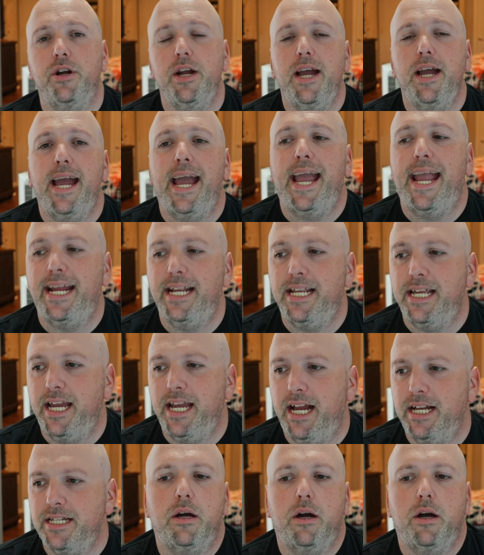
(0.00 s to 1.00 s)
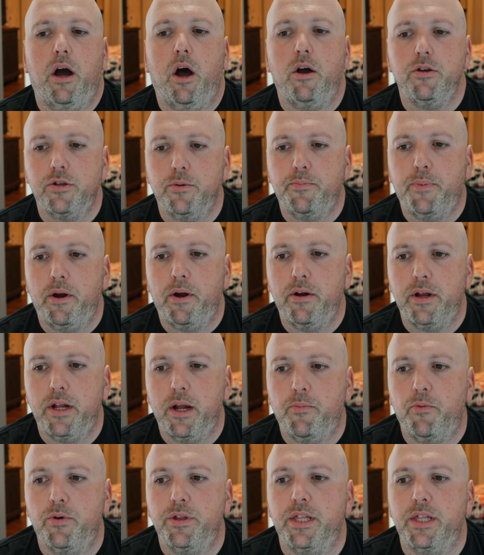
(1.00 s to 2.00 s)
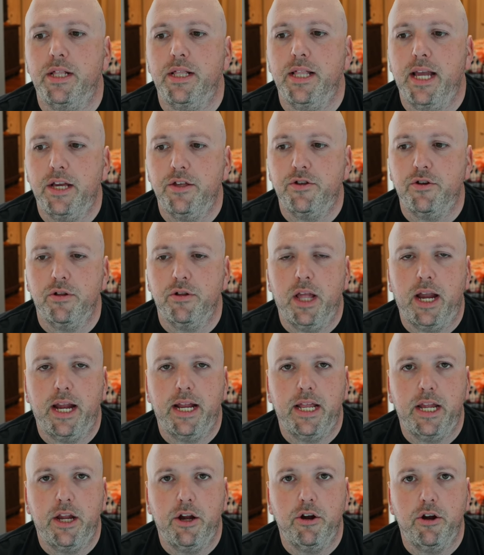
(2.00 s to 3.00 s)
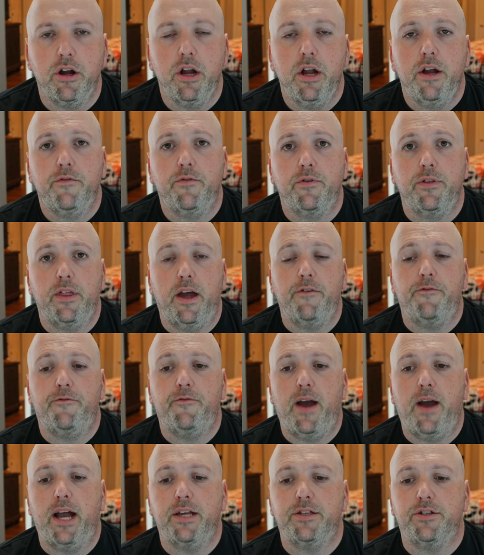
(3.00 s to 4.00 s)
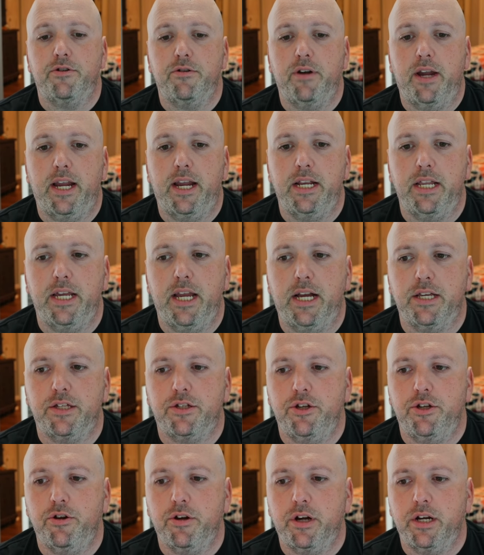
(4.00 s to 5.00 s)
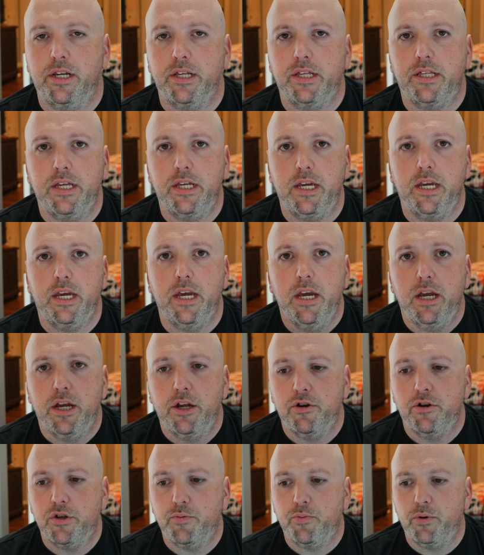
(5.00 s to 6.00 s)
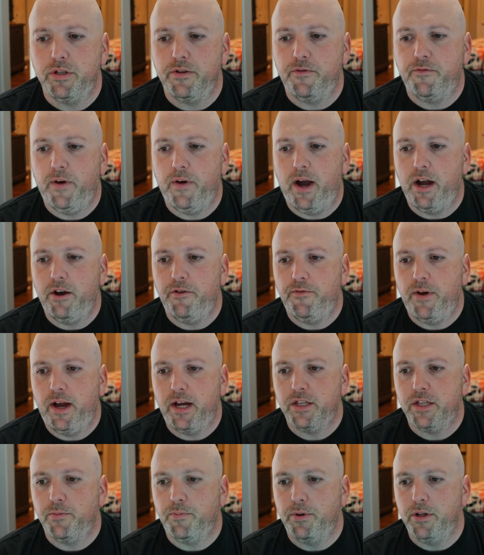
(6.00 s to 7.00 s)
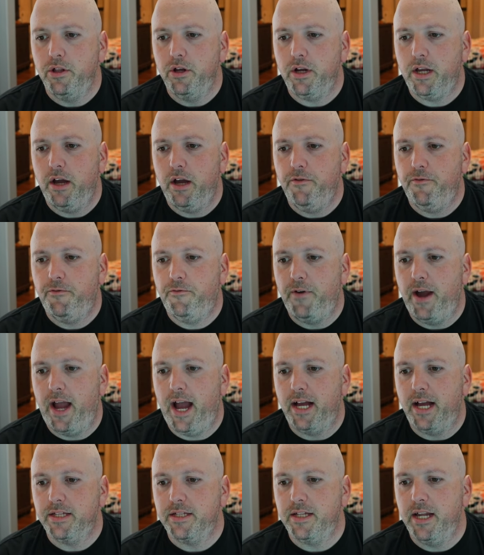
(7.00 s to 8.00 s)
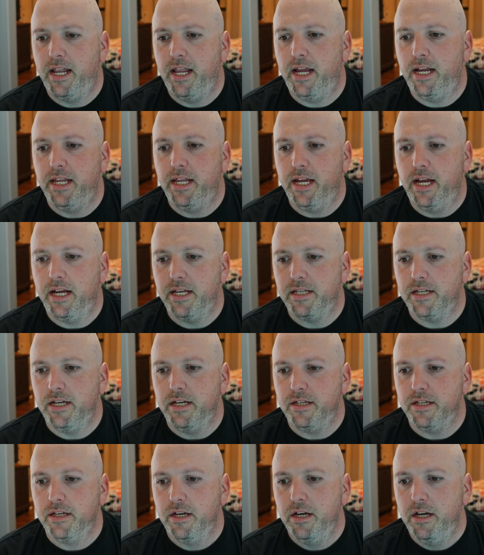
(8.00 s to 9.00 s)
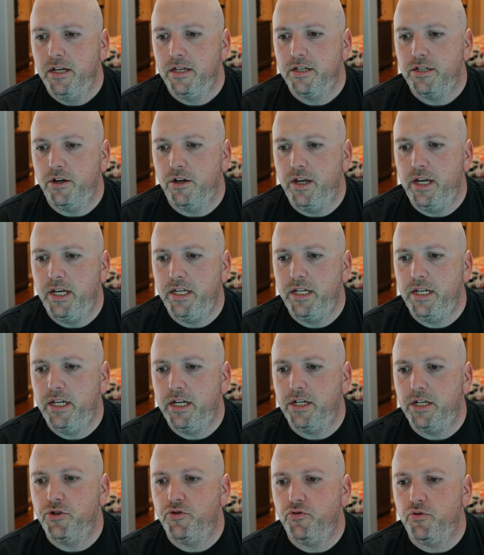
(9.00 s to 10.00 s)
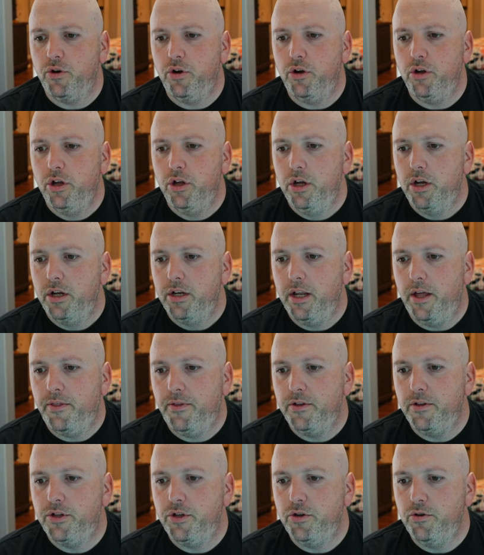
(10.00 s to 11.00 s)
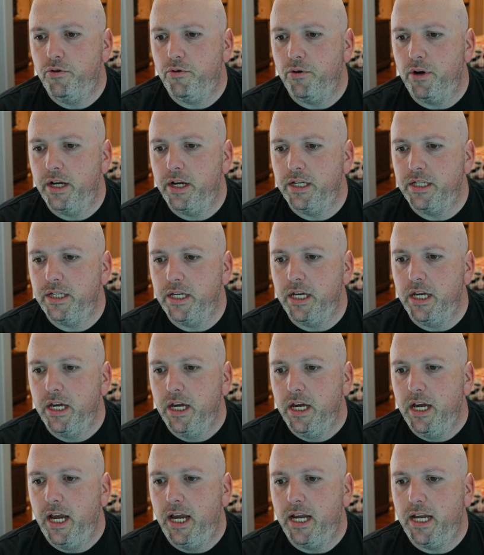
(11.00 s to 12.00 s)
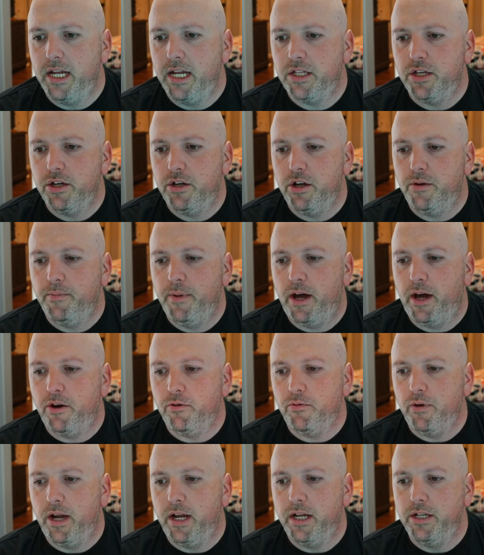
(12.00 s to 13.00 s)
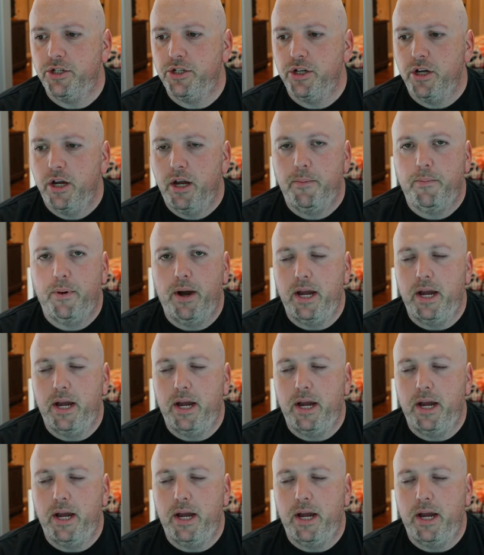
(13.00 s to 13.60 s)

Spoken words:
ADS. Also pairing up with the laser light here for that faster ADS. So you're going to see your sprint to fire faster, but look how fast that ADS is. So easy to control, nothing too crazy. It gets a good amount of range, but